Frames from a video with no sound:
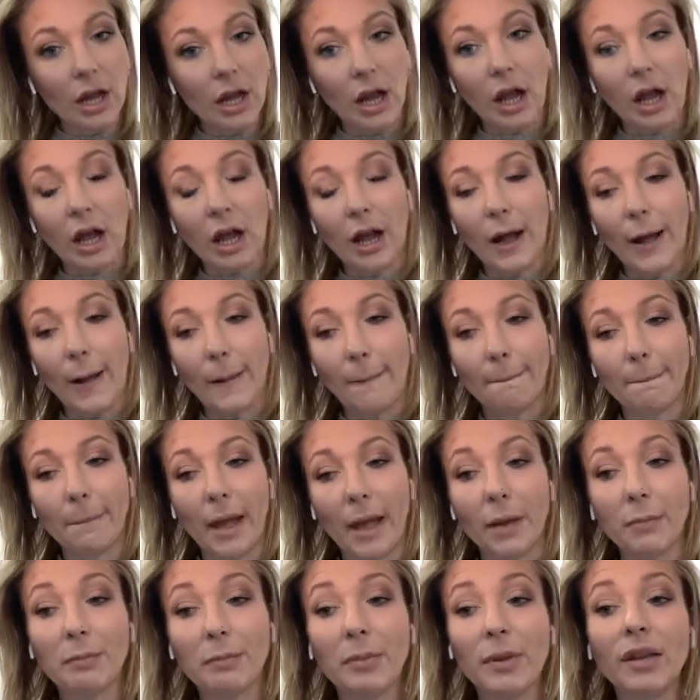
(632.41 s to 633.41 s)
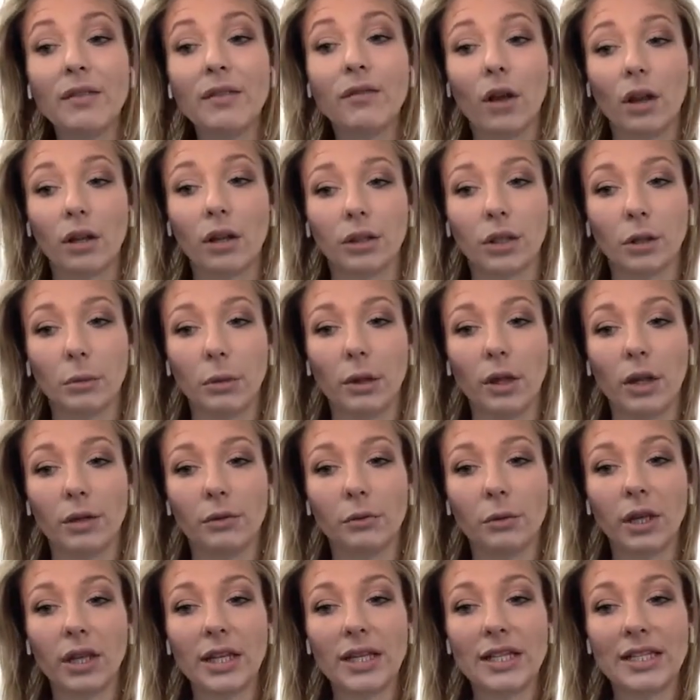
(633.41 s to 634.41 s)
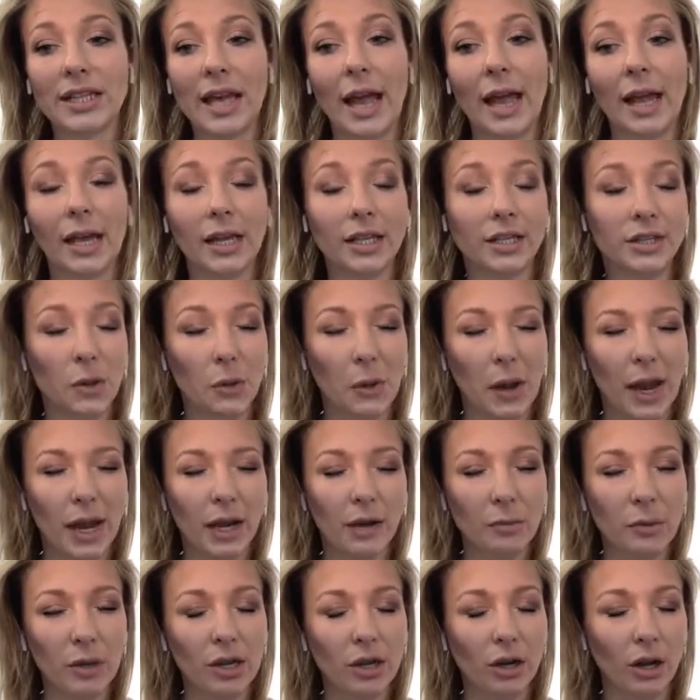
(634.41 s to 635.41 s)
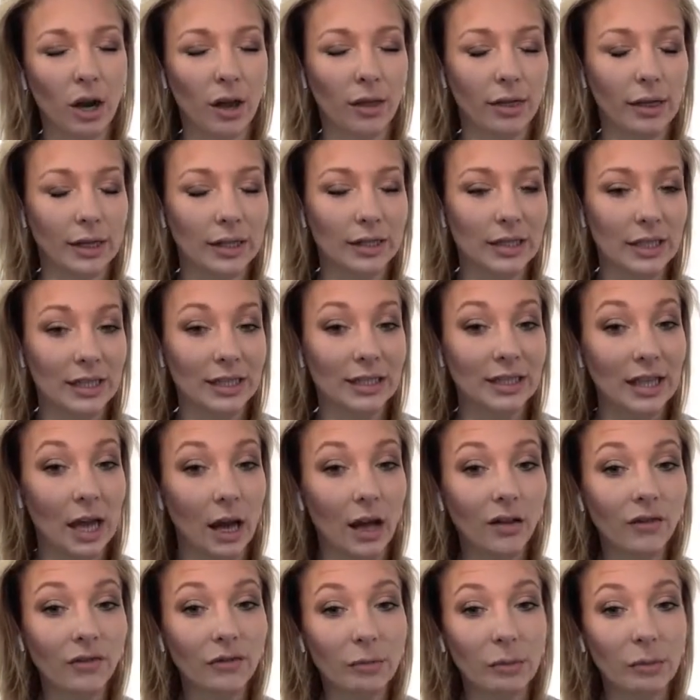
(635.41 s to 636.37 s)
and be vulnerable, and really saying it's okay to be your authentic self,